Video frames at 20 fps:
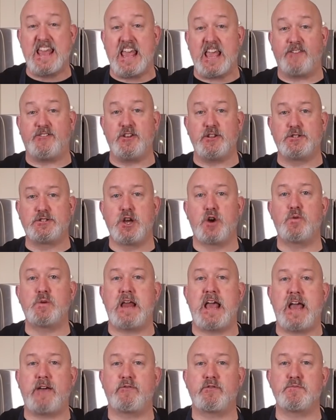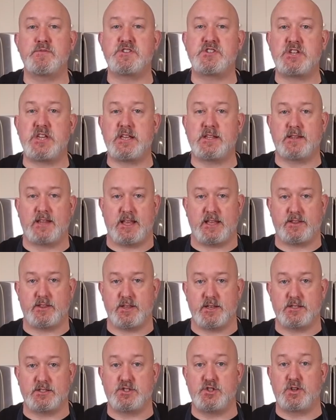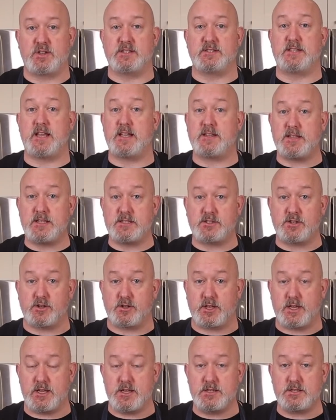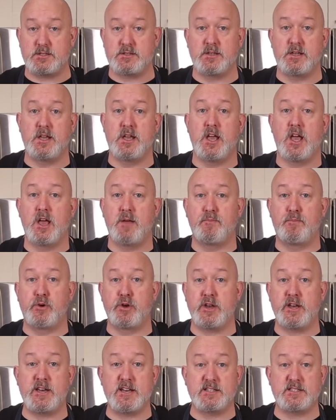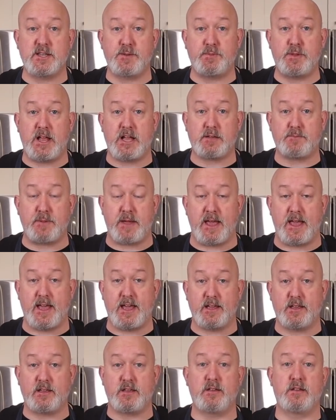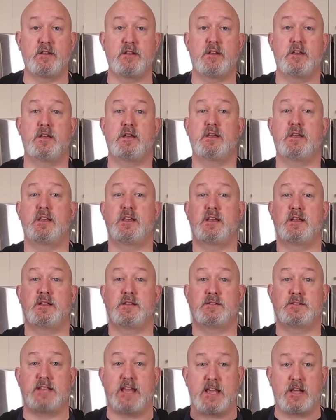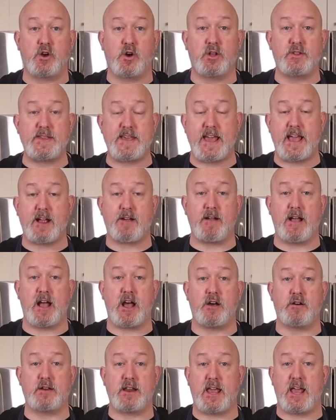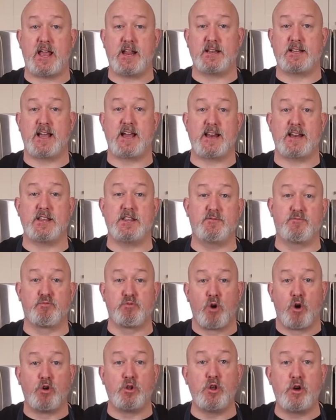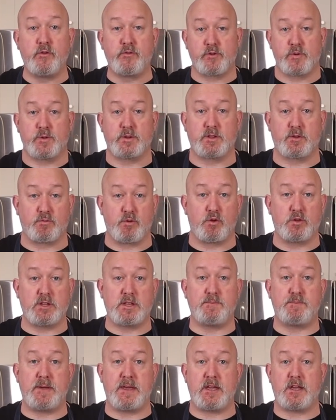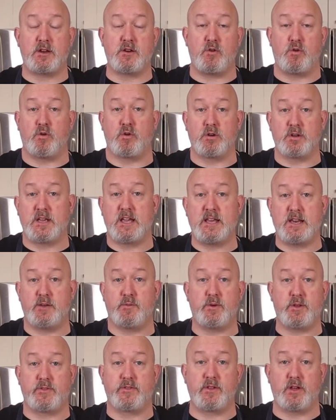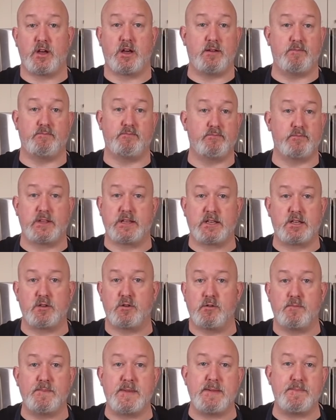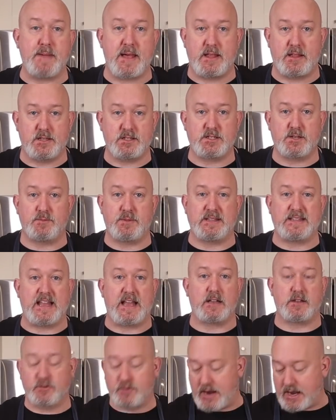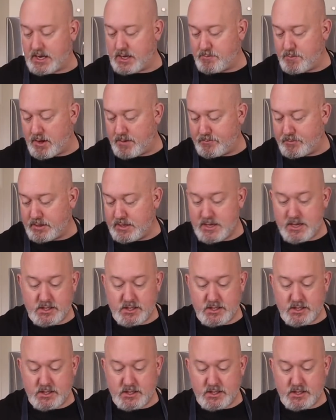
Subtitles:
If you don't have a machine like this, you can take these cookies, put it in a Ziploc bag, take all the air out and kind of roll over with a rolling pin or hit it with a meat mallet or something like that and crack them up.